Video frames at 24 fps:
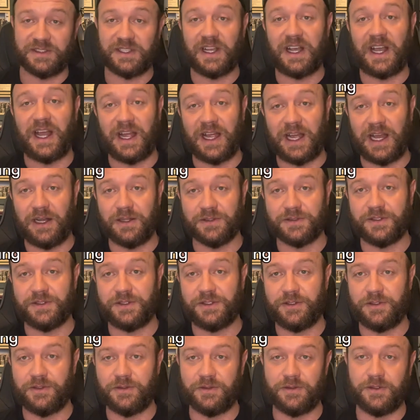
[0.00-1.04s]
high
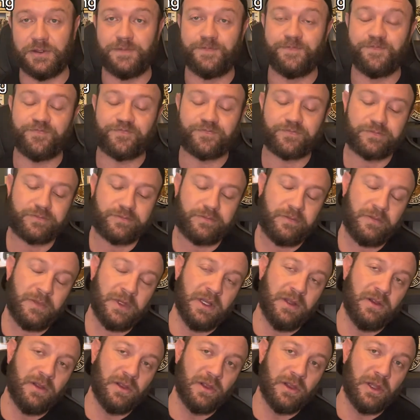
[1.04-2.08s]
altitude,
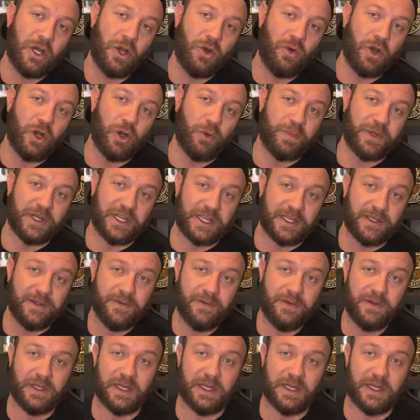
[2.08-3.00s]
low opening.